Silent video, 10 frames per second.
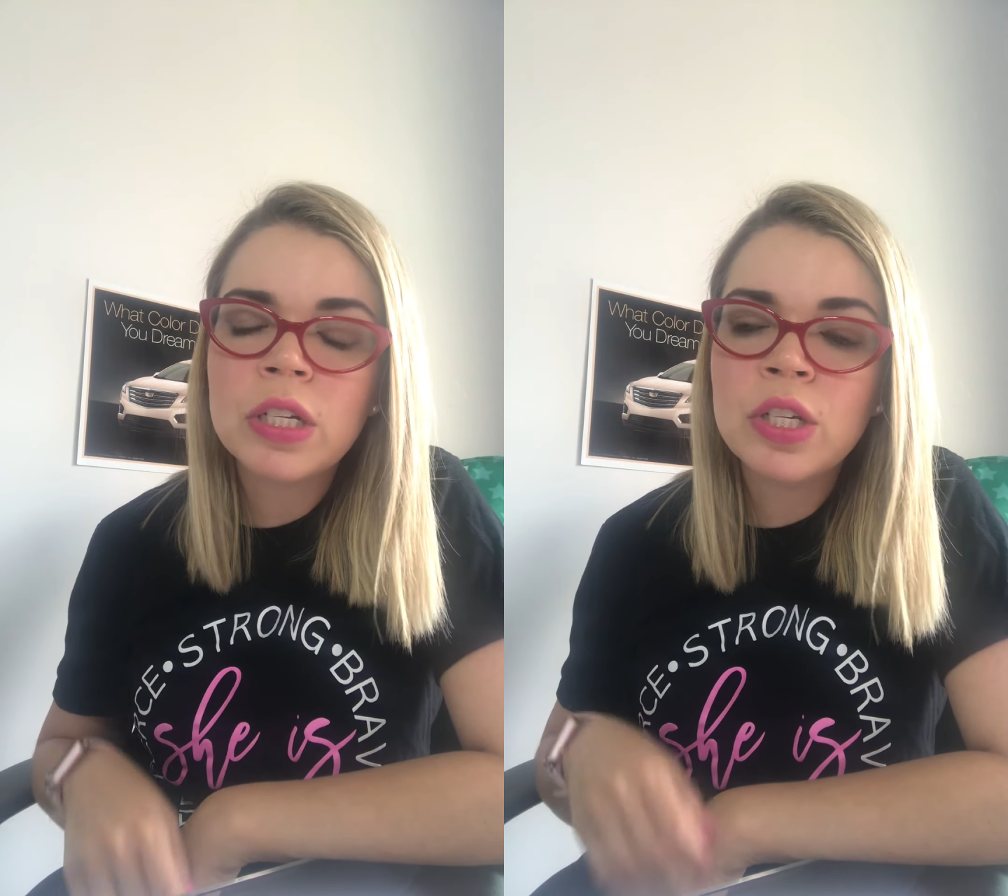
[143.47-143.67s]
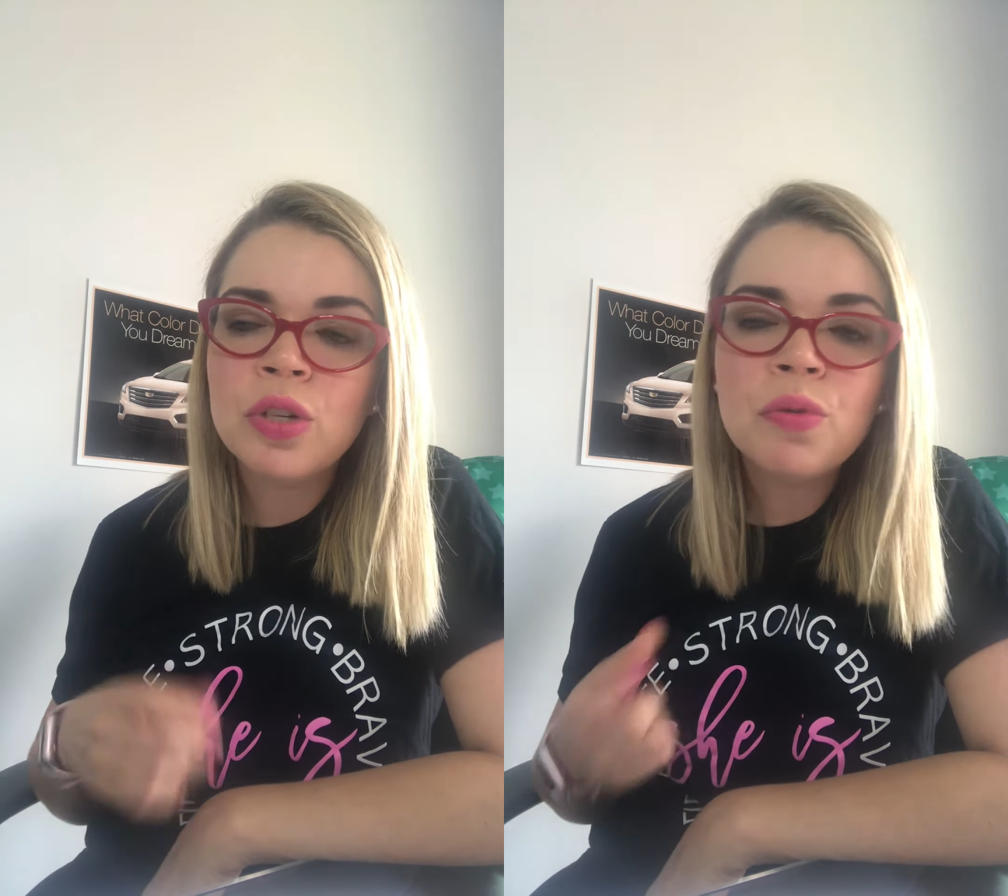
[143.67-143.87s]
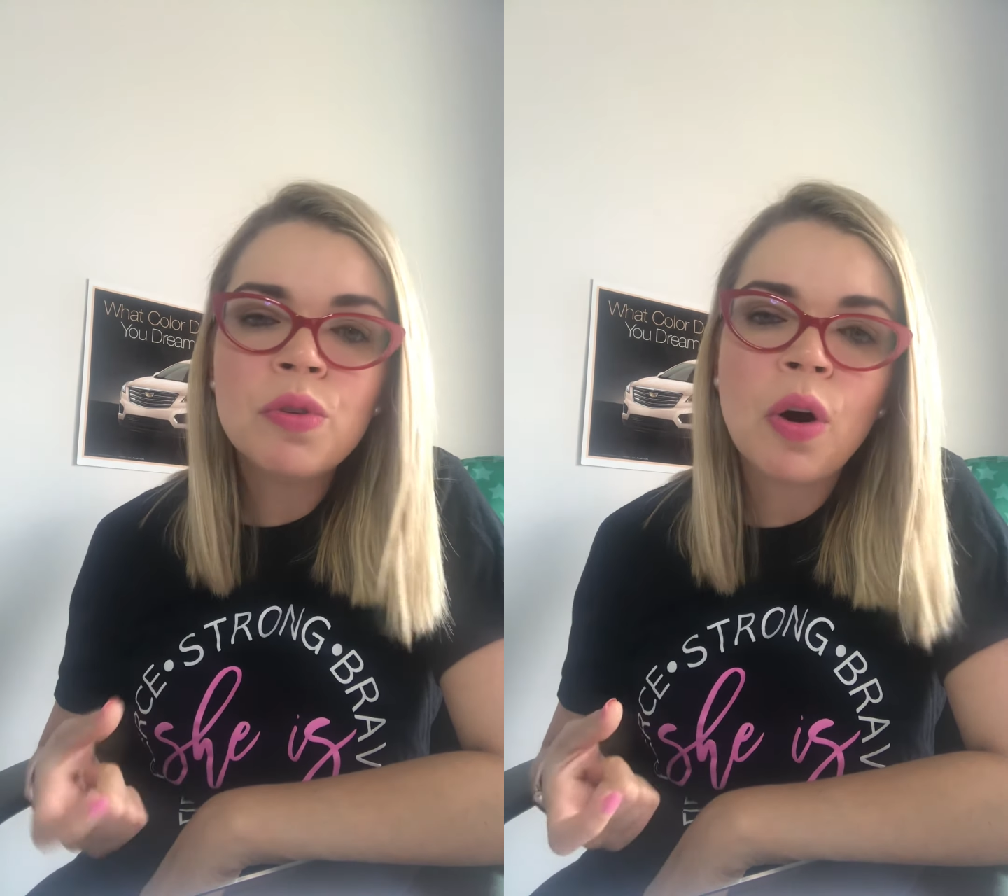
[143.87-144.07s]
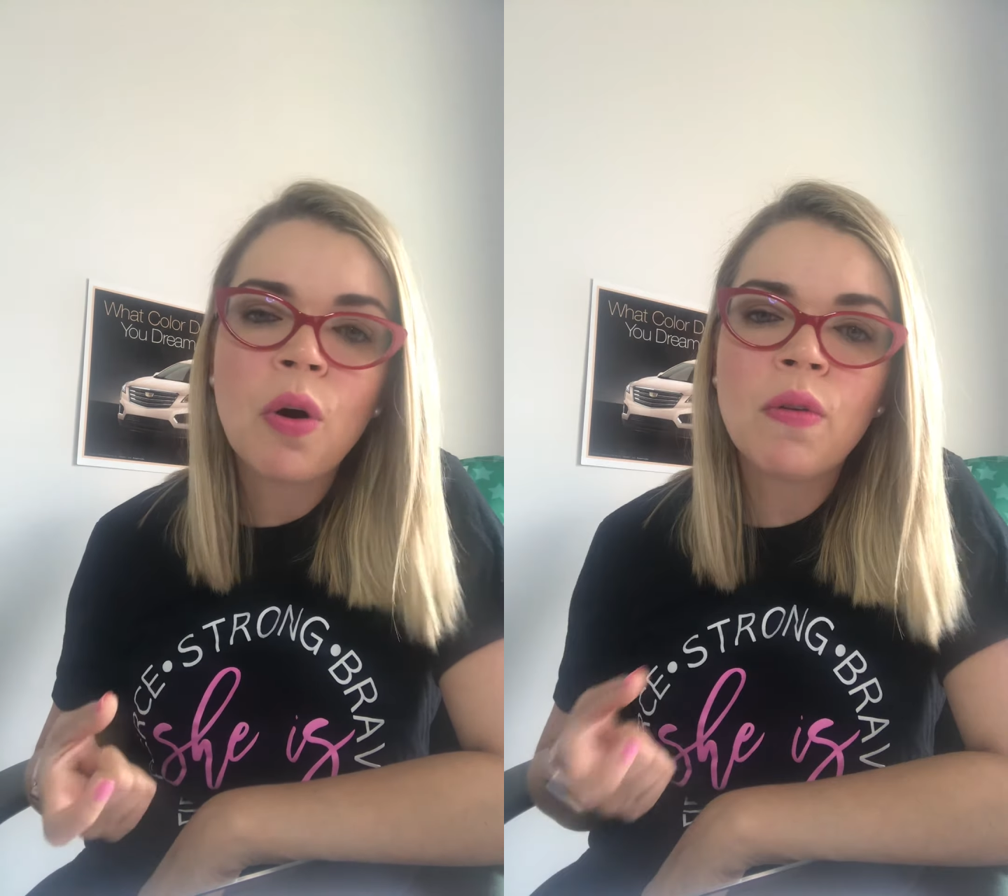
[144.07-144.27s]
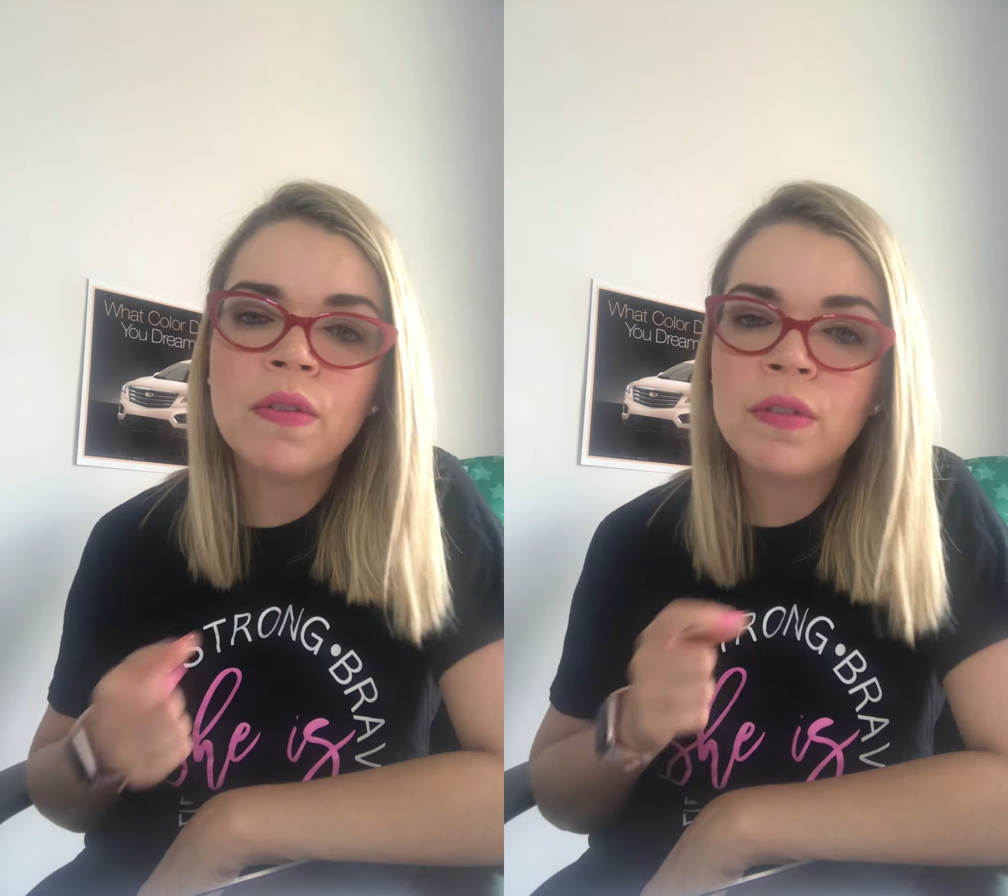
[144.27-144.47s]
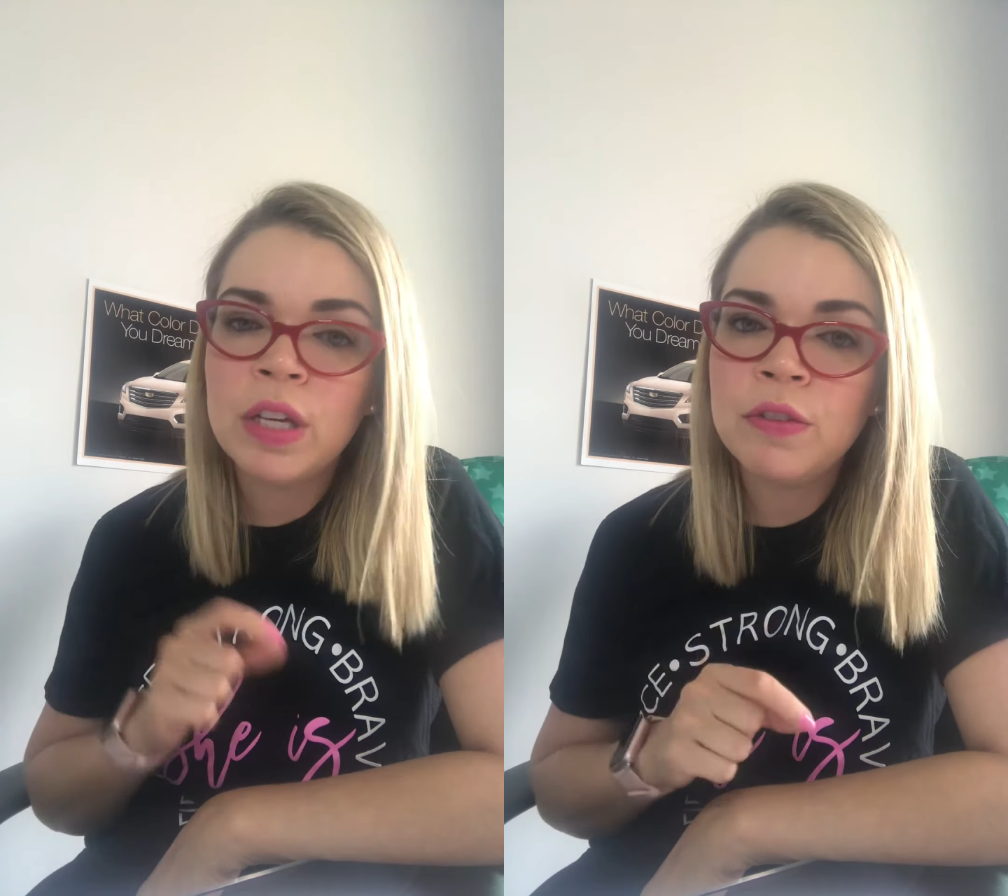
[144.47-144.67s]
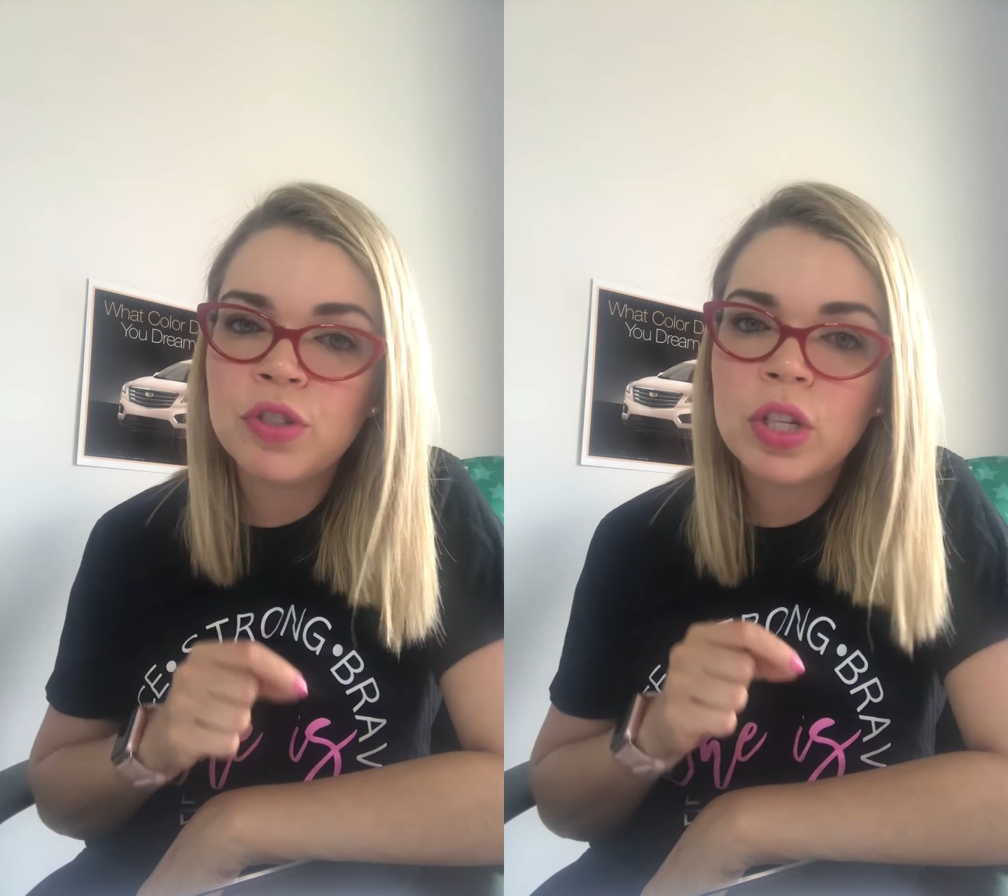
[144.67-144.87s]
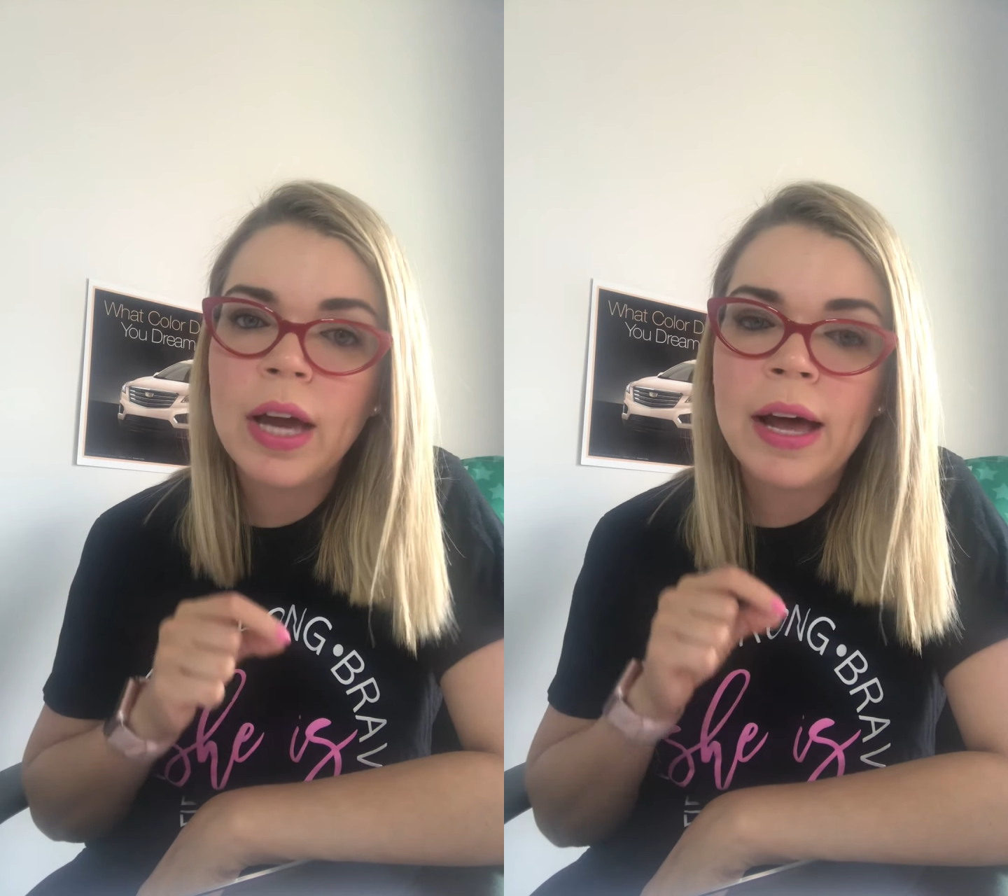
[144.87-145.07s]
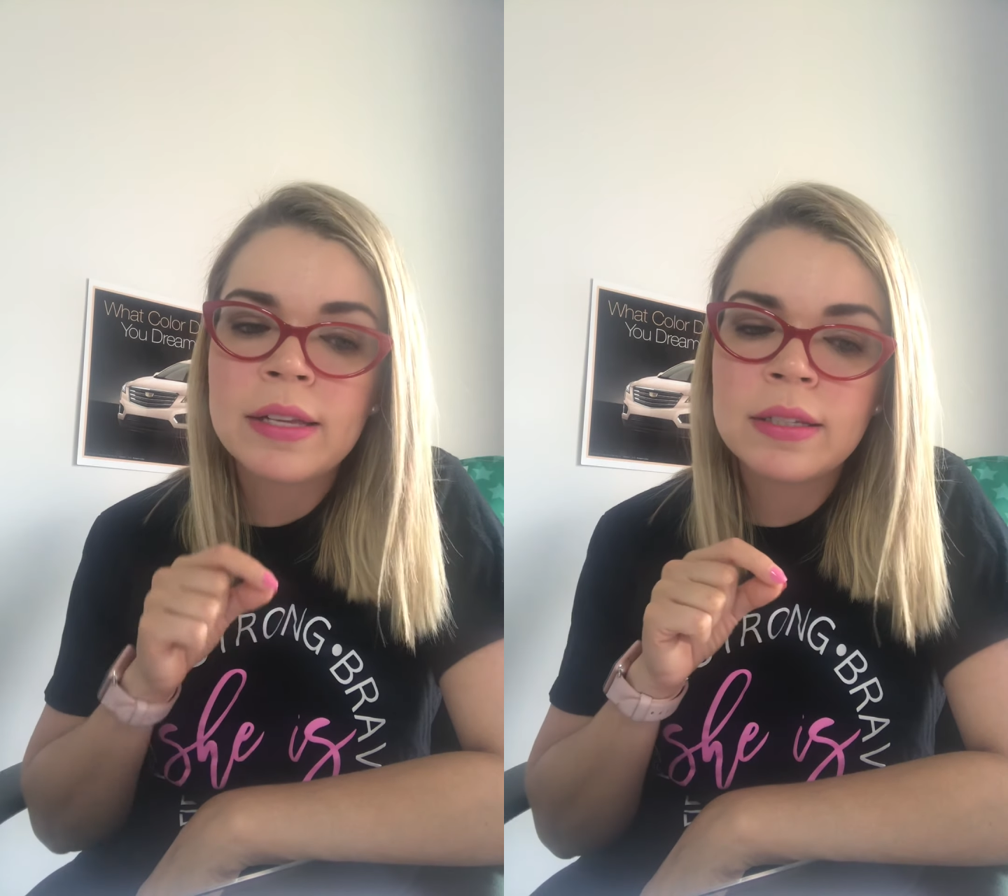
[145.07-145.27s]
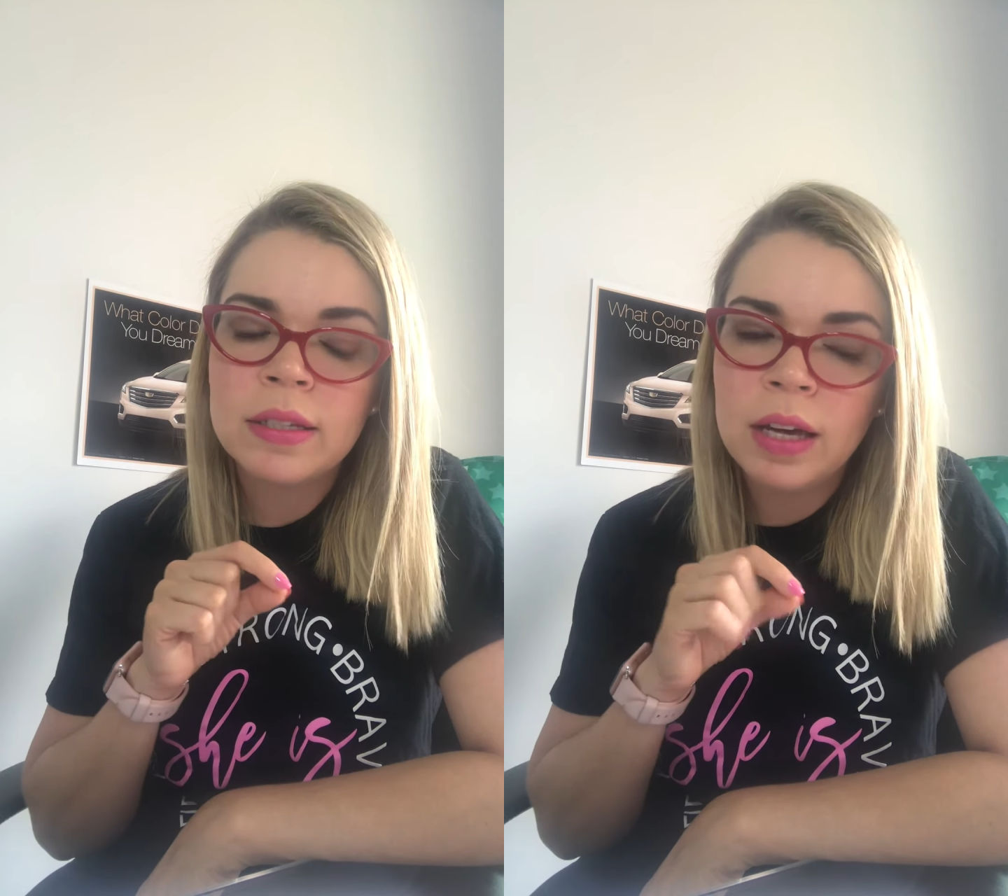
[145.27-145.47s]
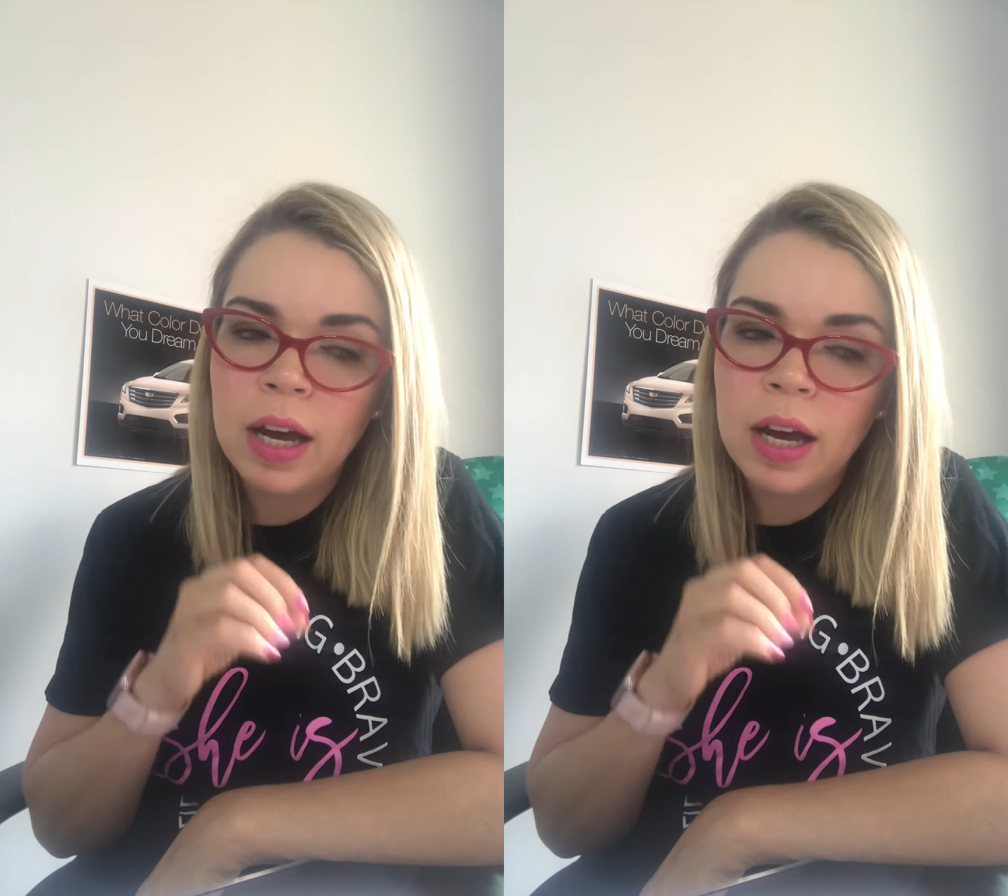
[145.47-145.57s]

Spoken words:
you know if she has